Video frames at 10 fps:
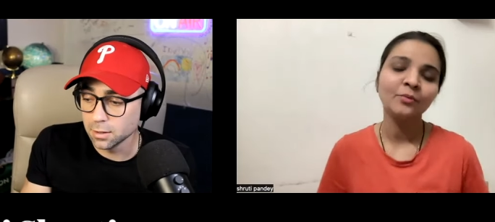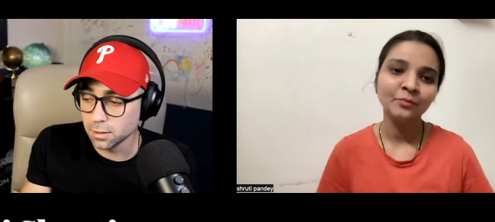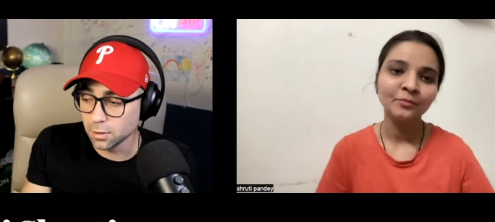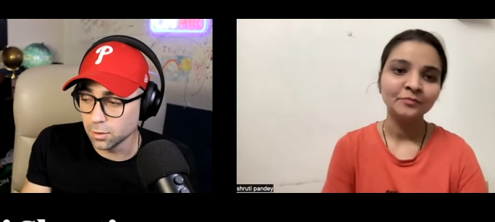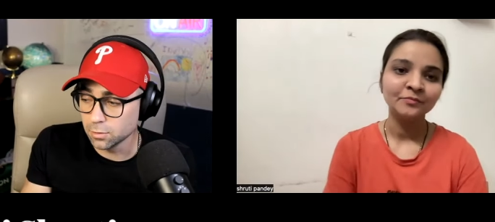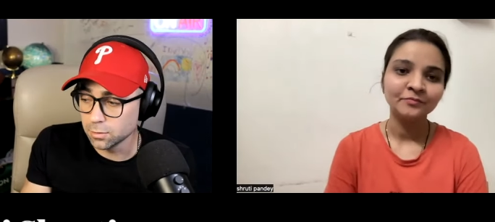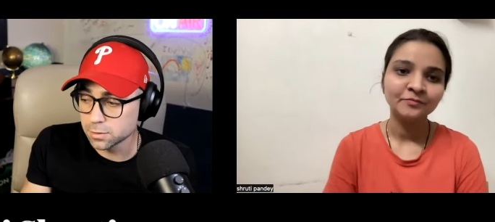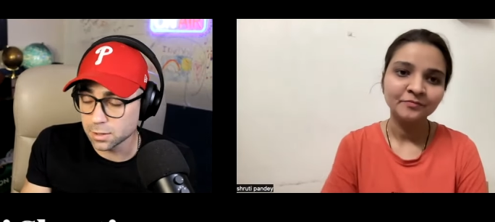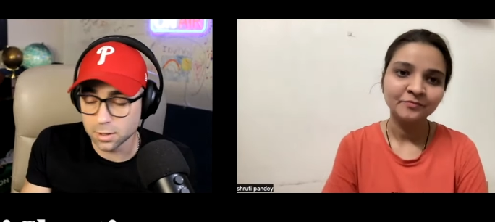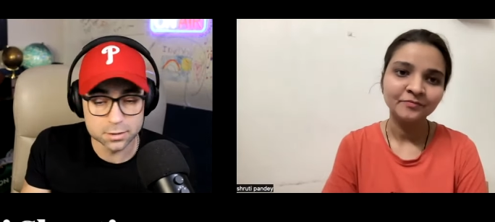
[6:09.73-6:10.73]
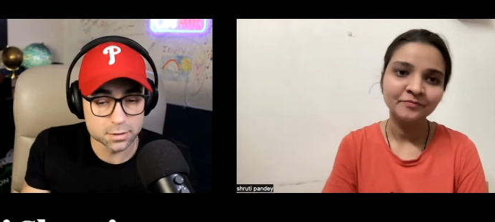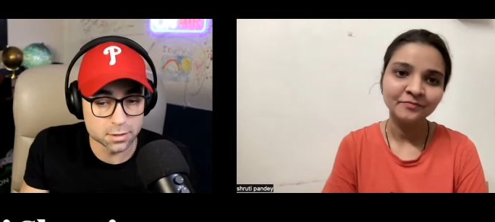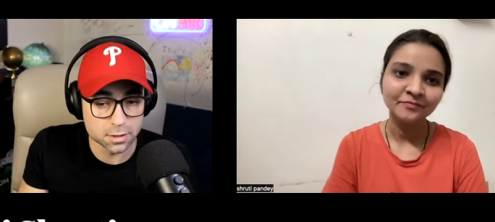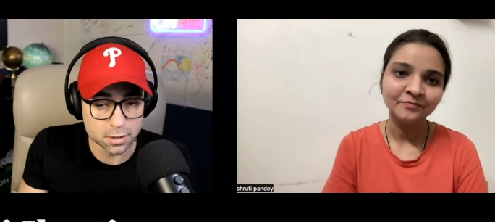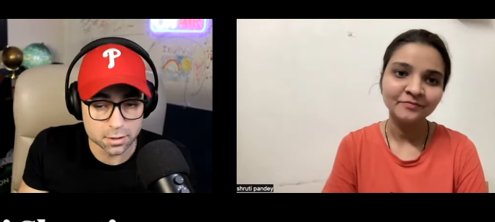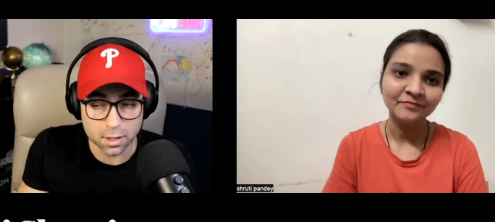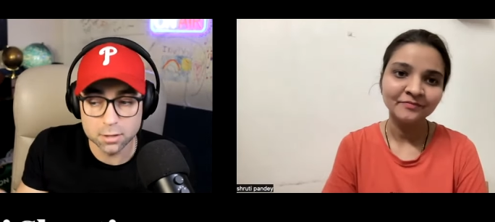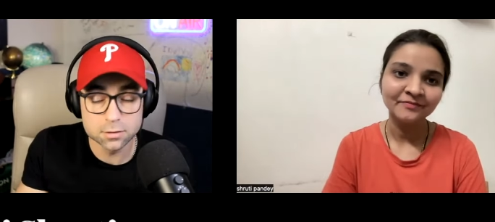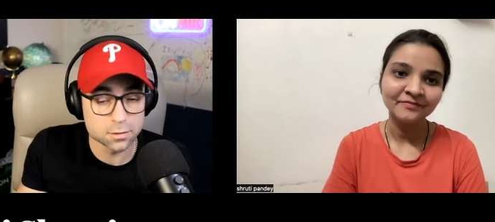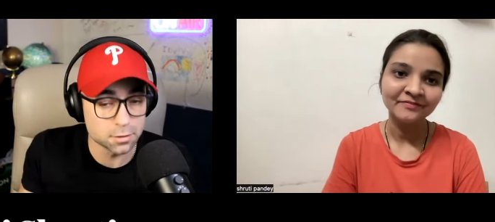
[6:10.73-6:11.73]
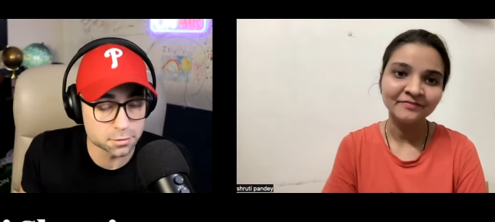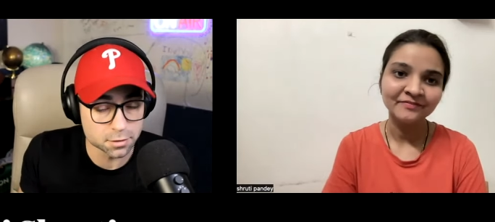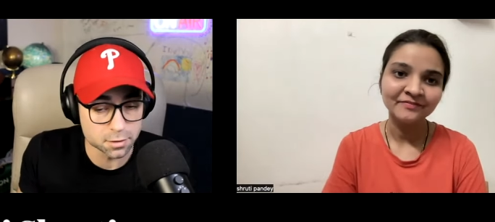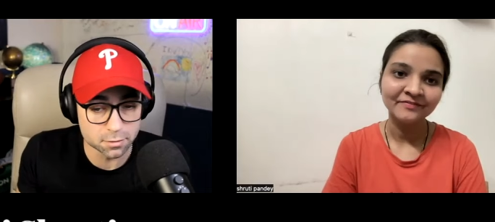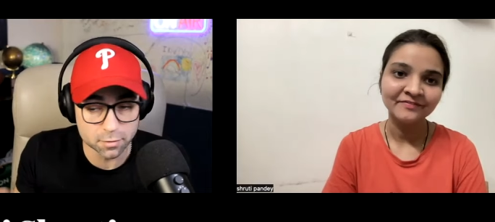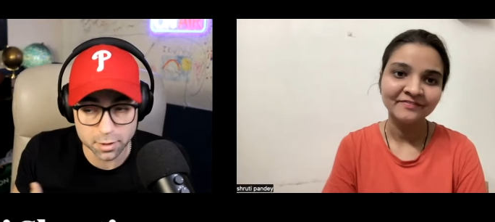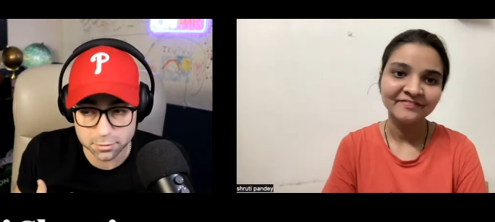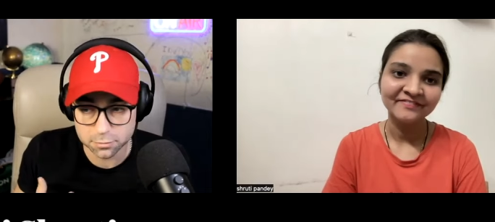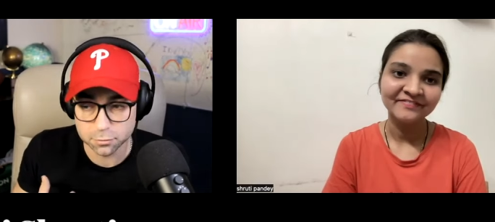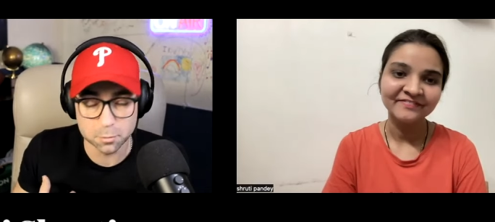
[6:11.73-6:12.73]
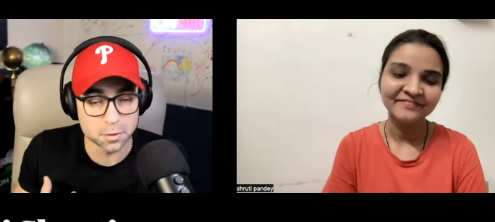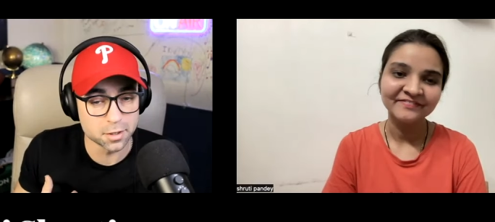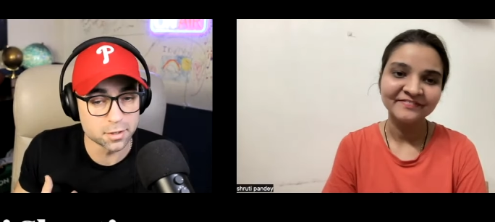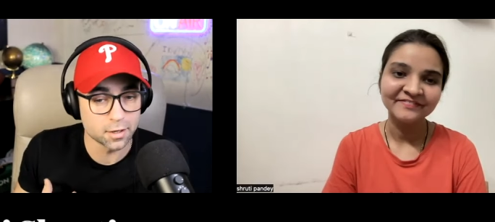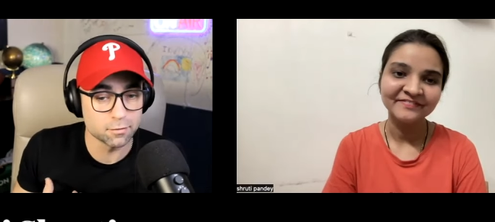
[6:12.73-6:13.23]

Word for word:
Speaker 1: you know, solicited and unsolicited advice from me.